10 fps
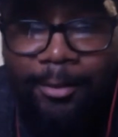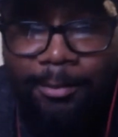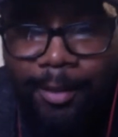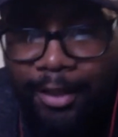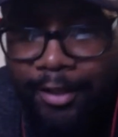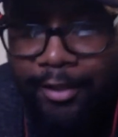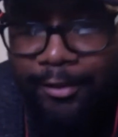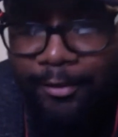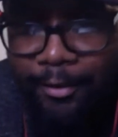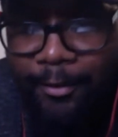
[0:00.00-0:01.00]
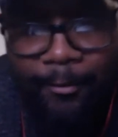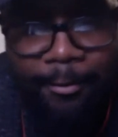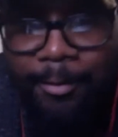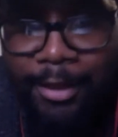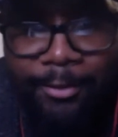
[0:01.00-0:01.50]
But for
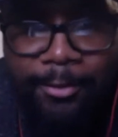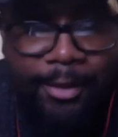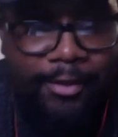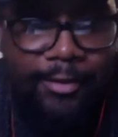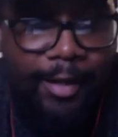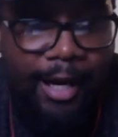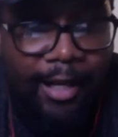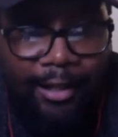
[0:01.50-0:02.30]
me, it was always just I